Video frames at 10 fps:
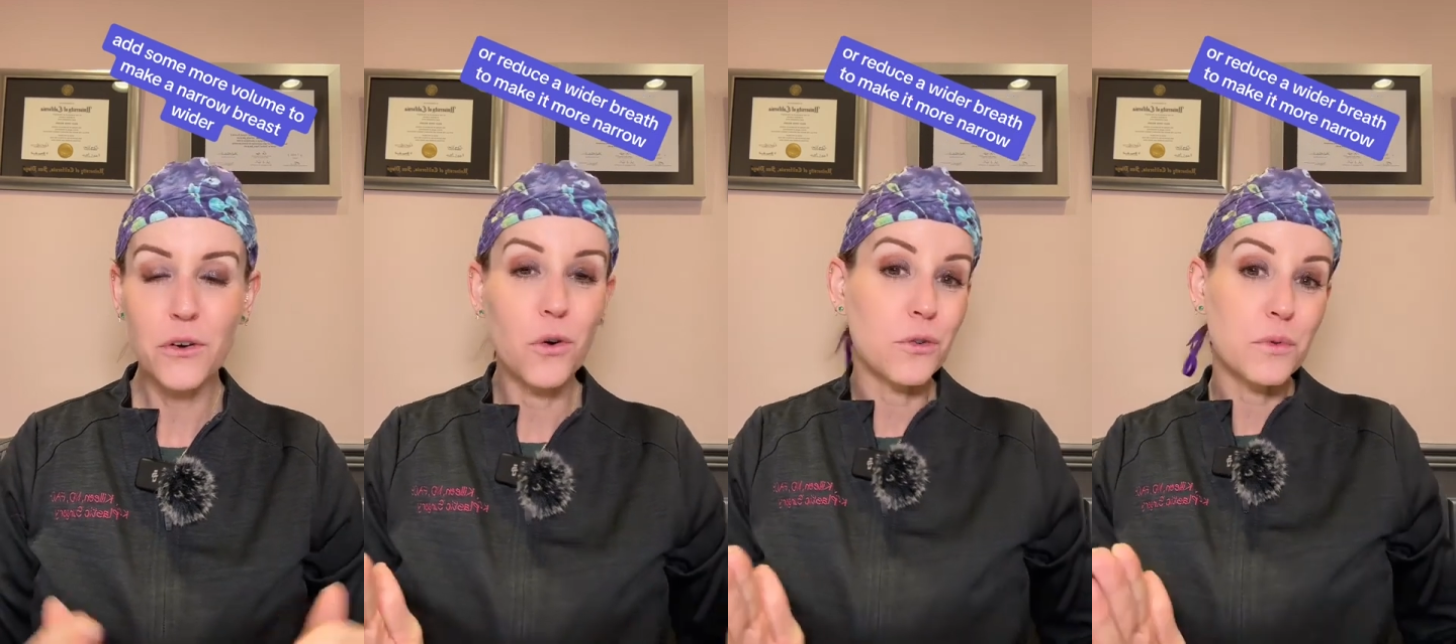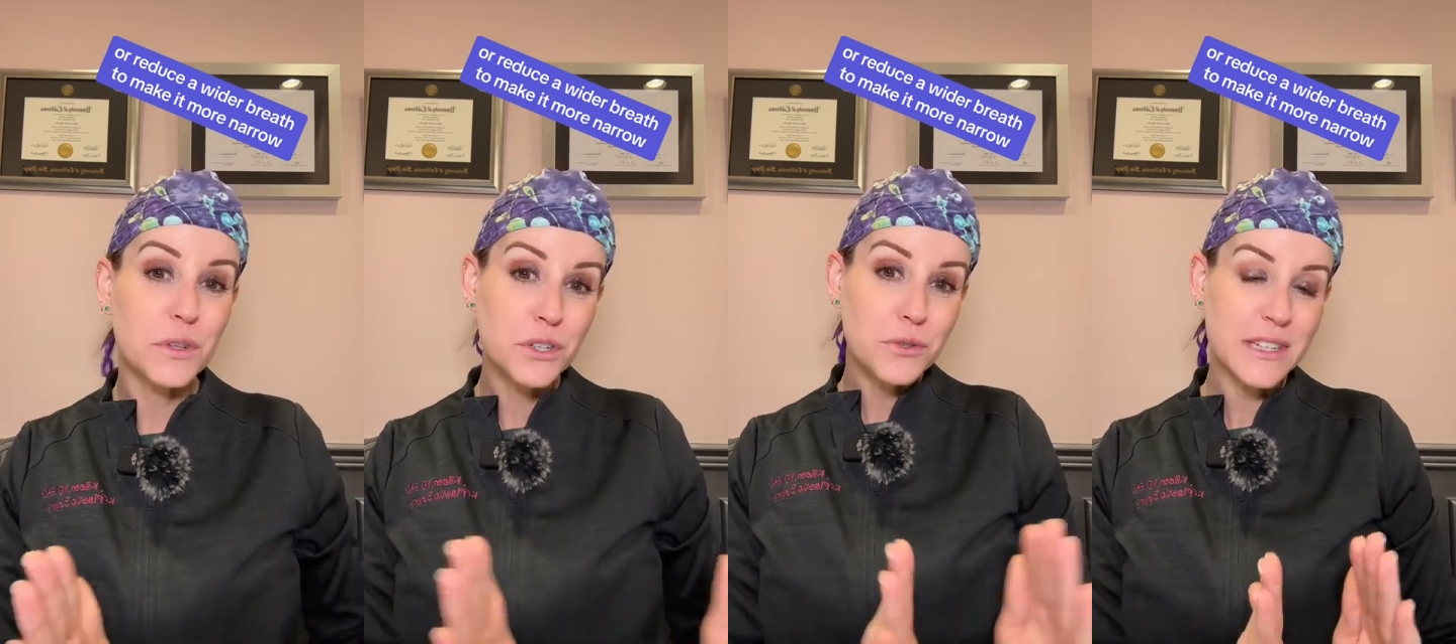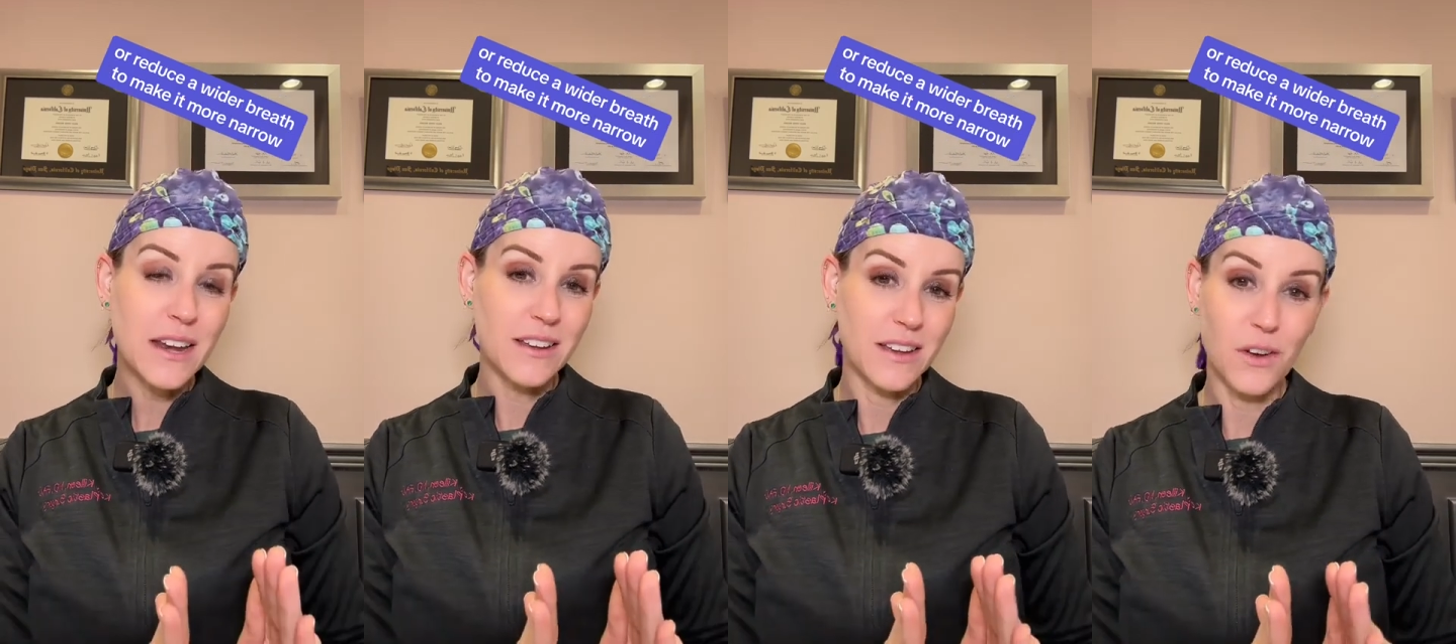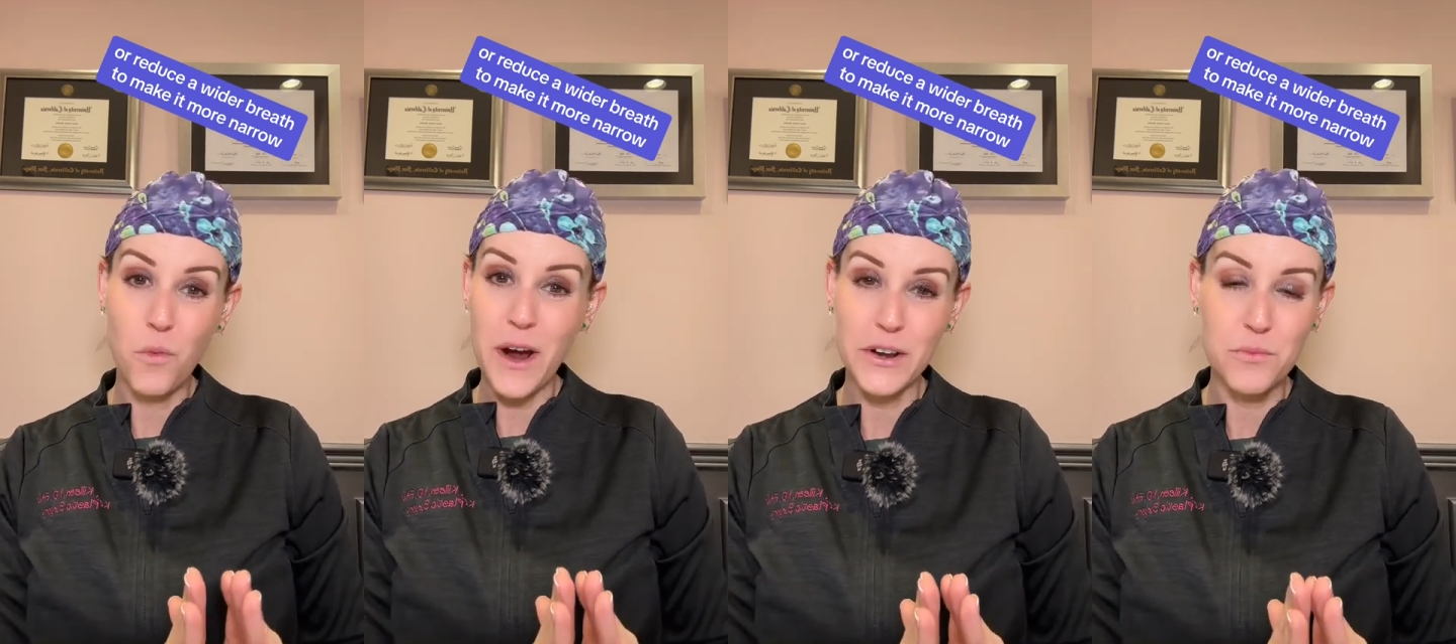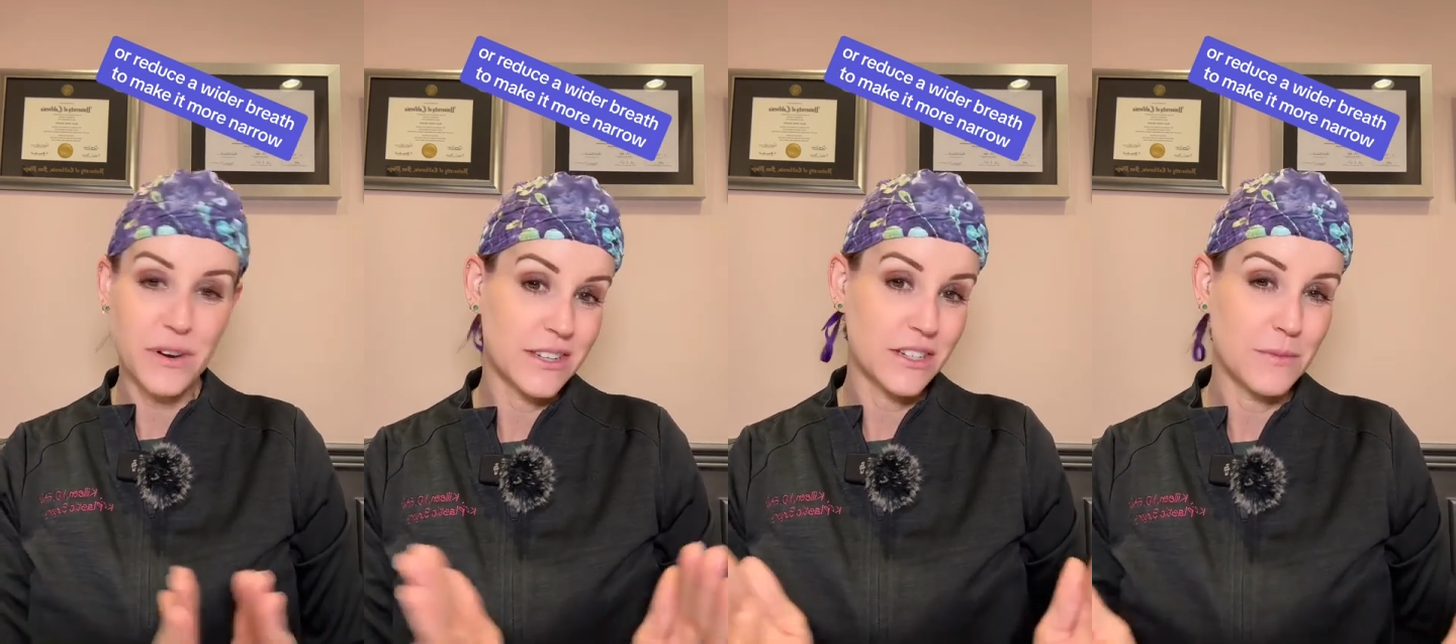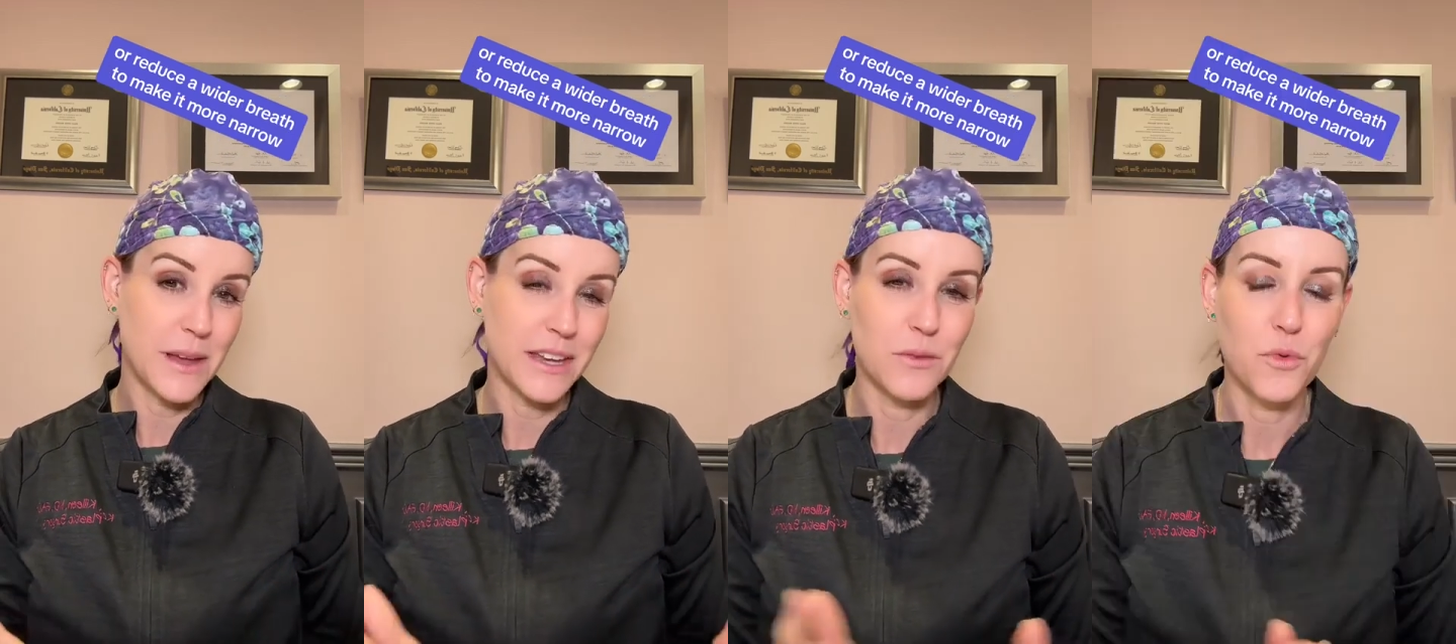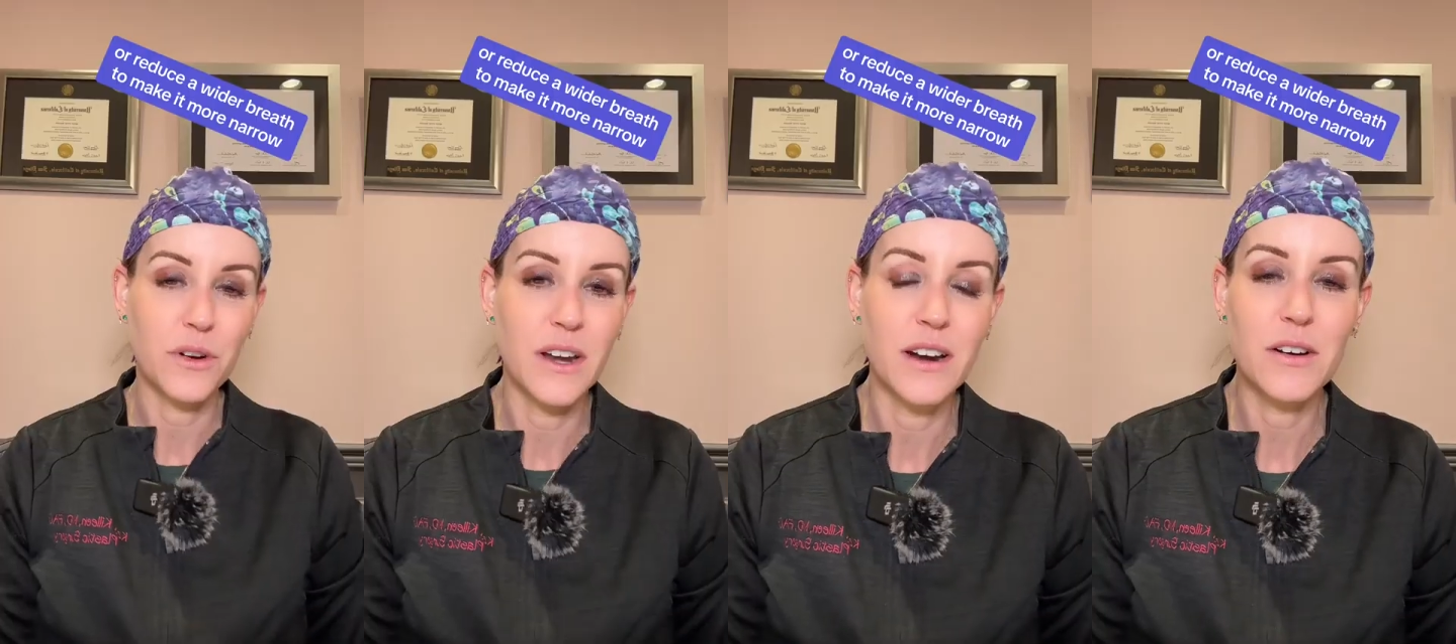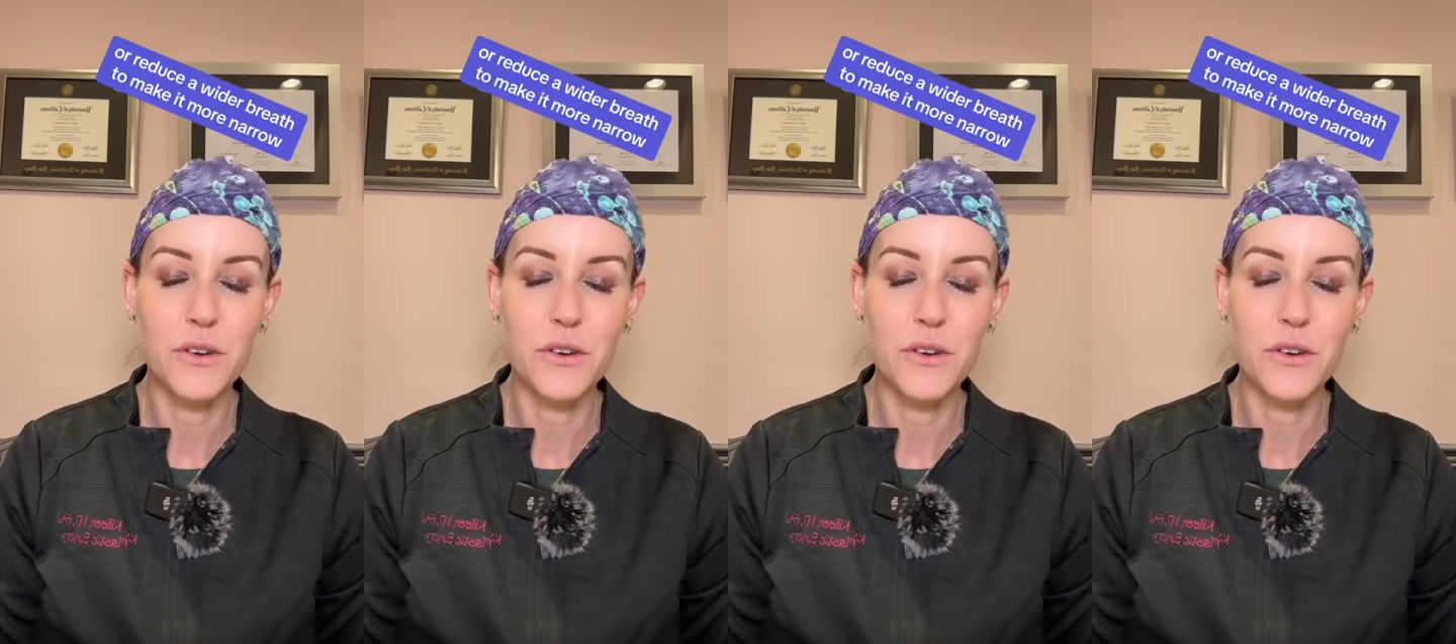or reduce a wider breast to make it more narrow.